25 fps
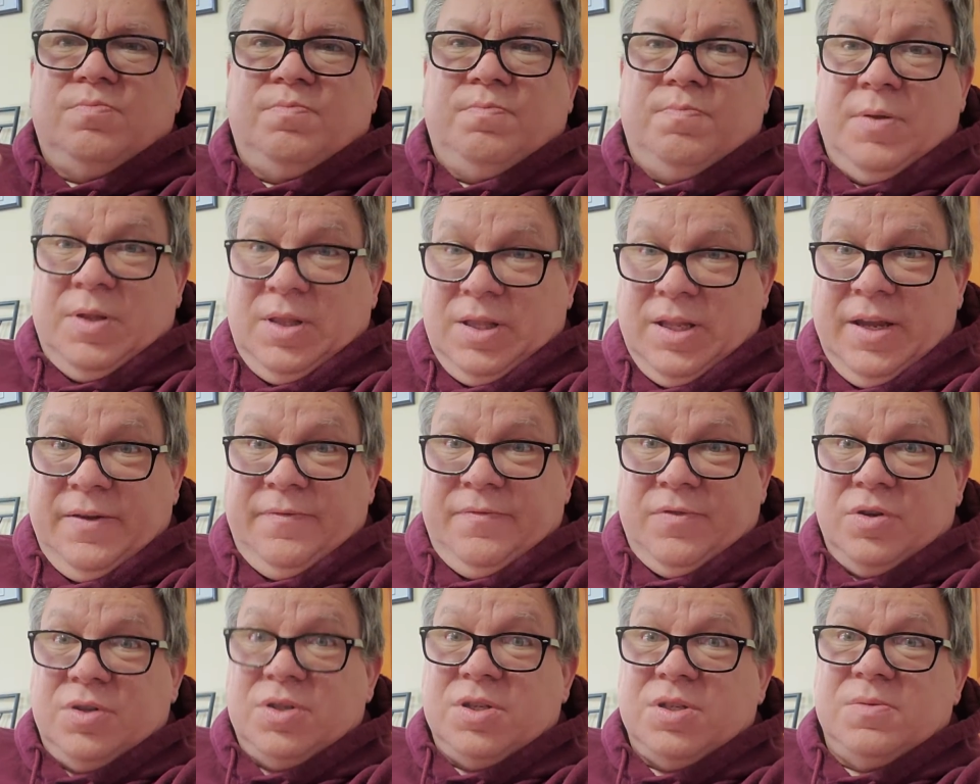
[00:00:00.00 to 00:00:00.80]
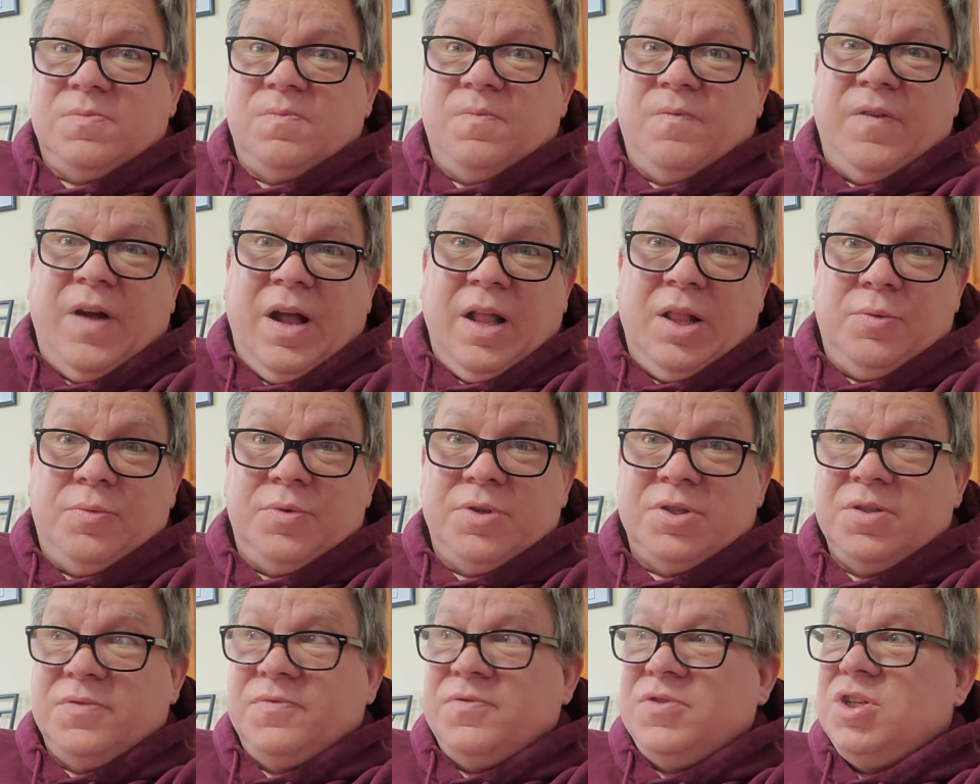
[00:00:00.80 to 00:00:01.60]
believers,
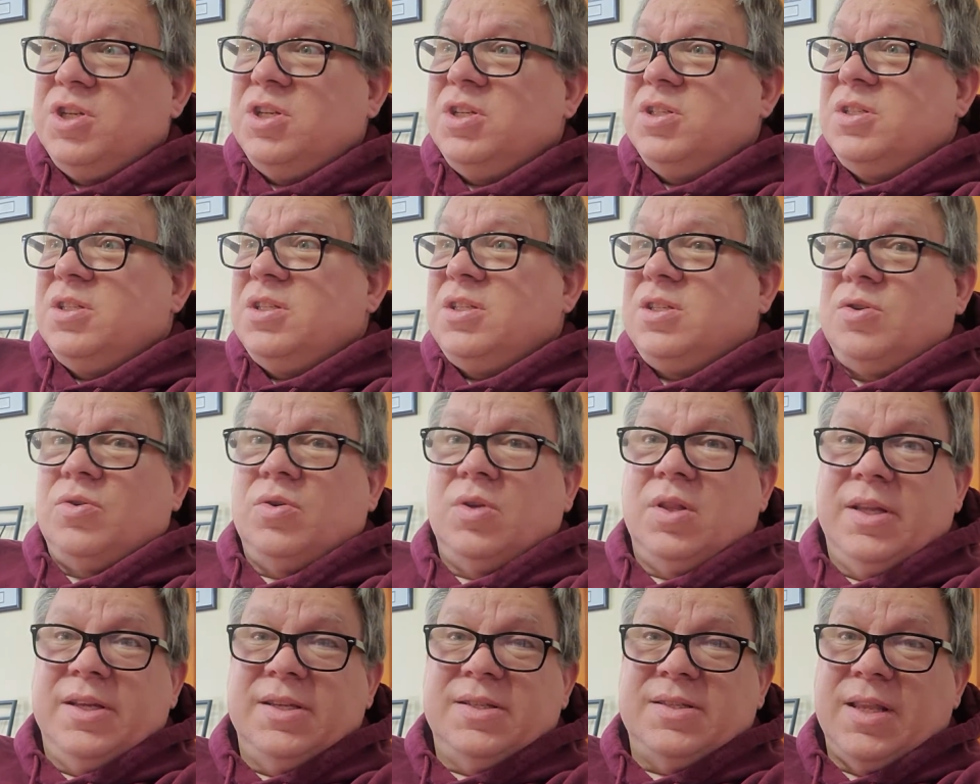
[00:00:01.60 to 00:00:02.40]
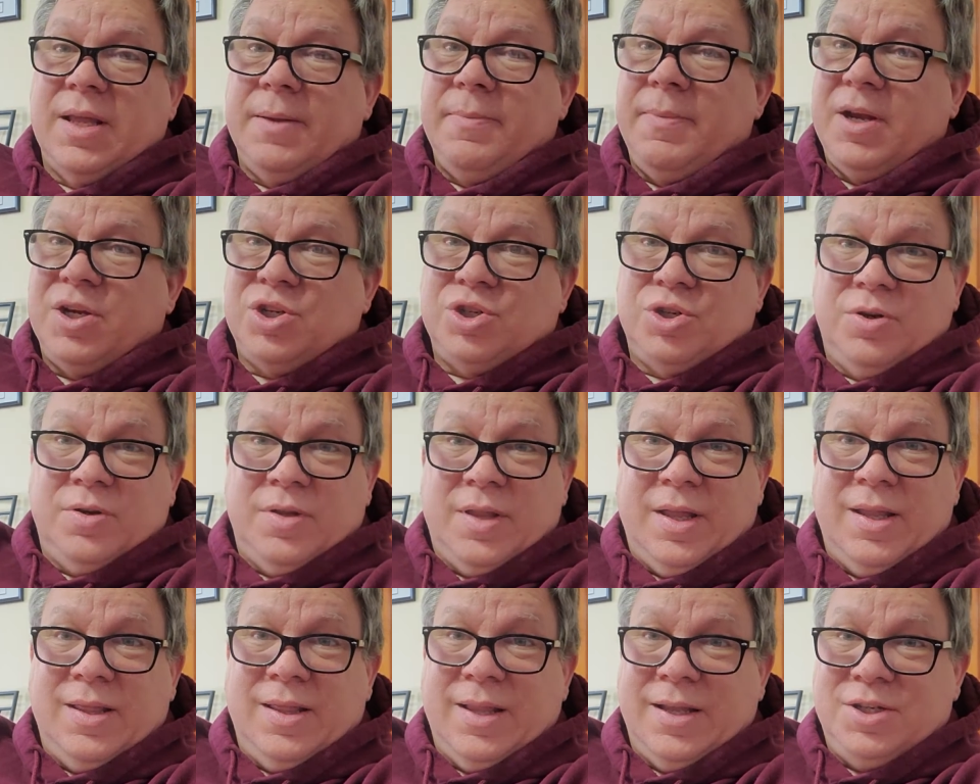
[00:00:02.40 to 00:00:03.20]
followers of Jesus, or at least they make sure
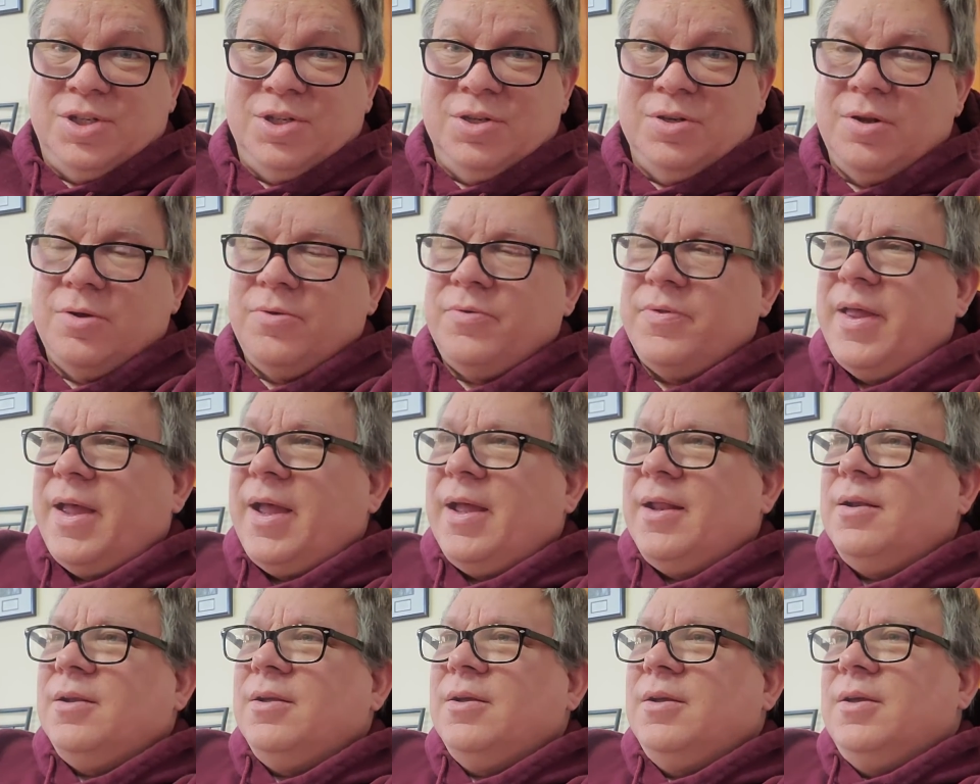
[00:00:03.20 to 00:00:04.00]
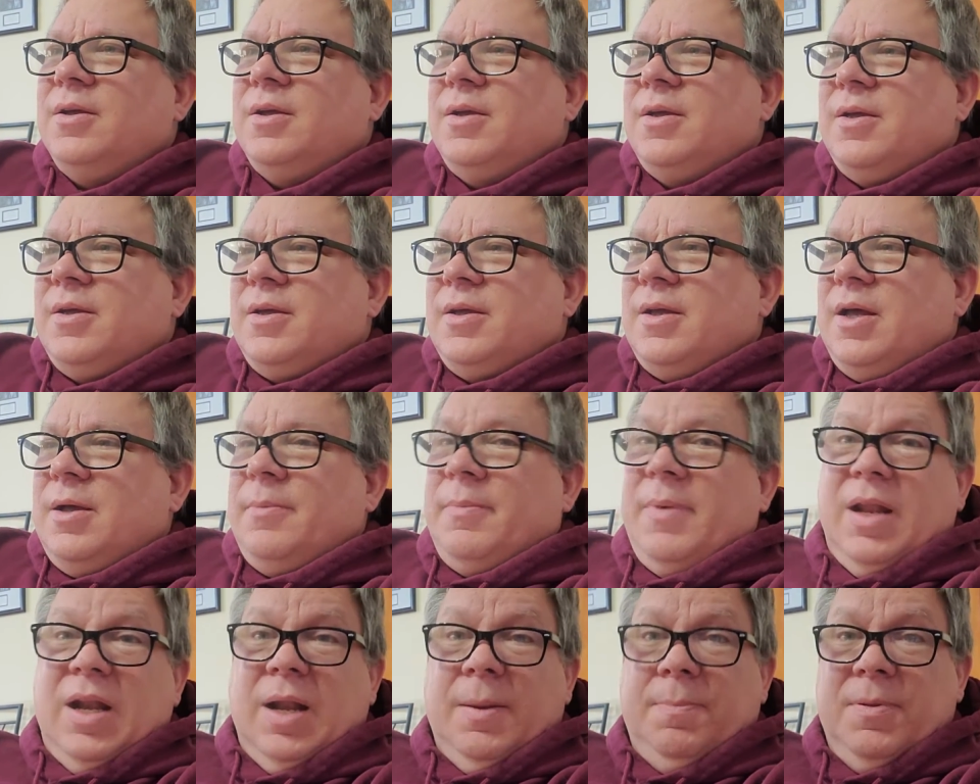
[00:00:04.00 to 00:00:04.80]
they let you know that.
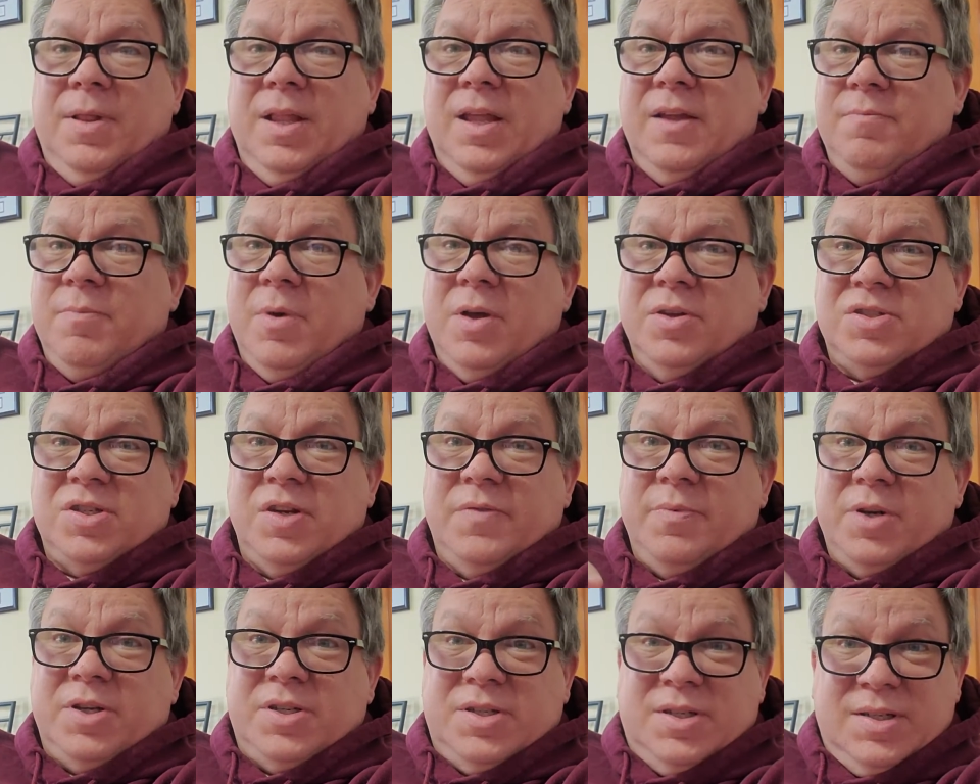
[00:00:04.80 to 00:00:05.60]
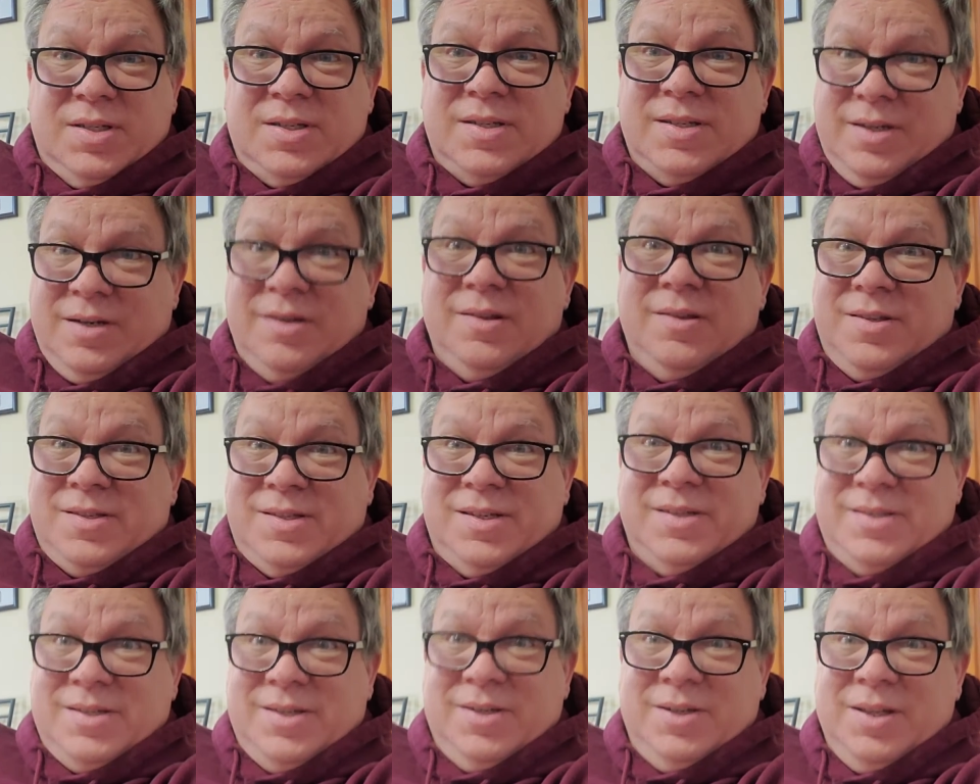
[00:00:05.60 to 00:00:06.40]
Um, and I believe most of them are sincere,
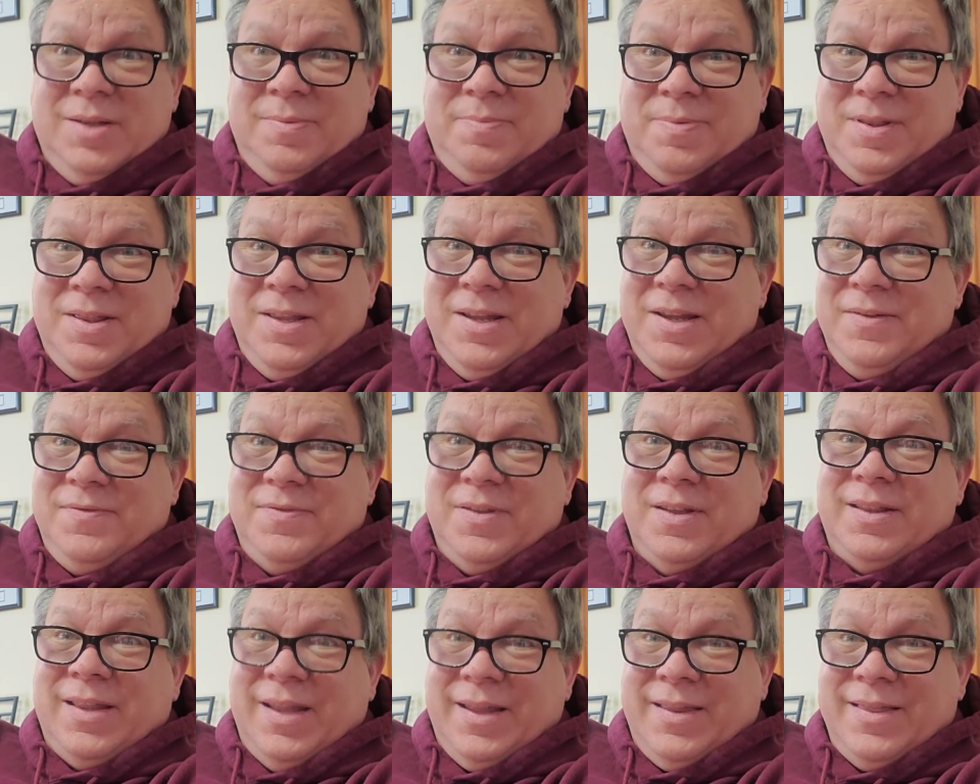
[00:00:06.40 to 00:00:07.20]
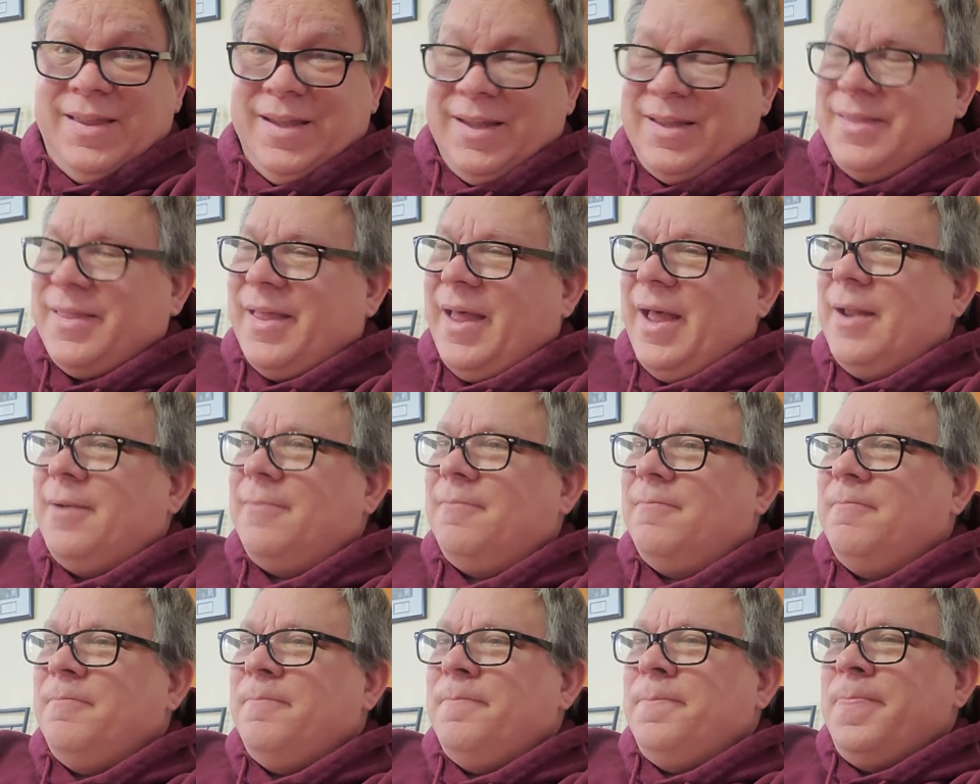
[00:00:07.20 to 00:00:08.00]
sincerely believe that they think
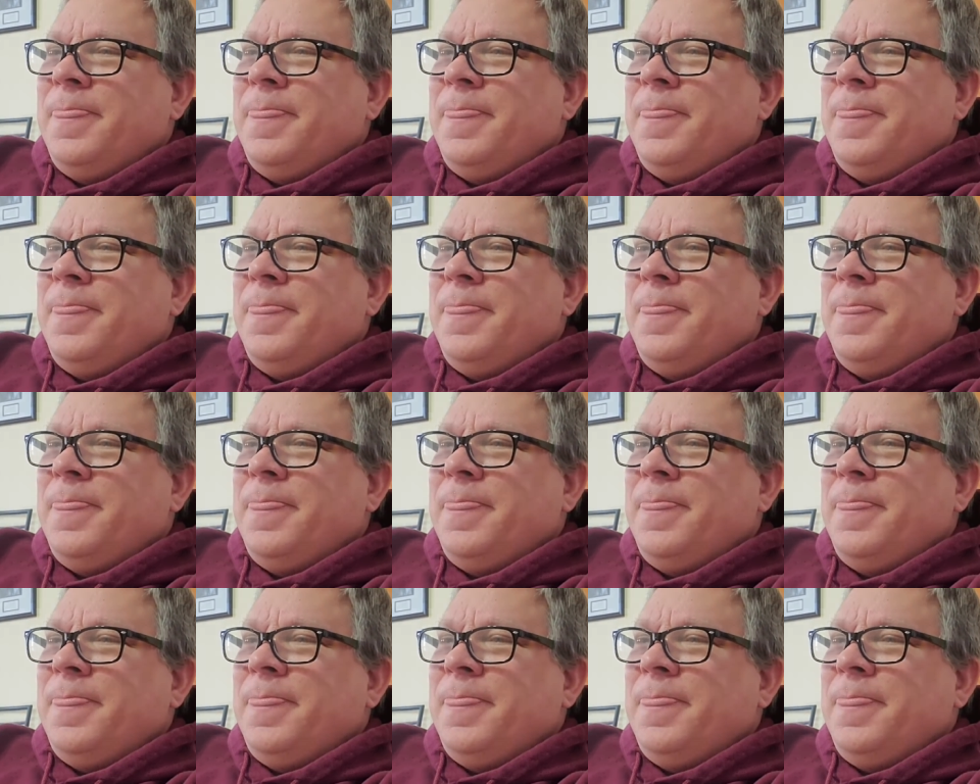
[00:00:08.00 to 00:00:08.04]
that.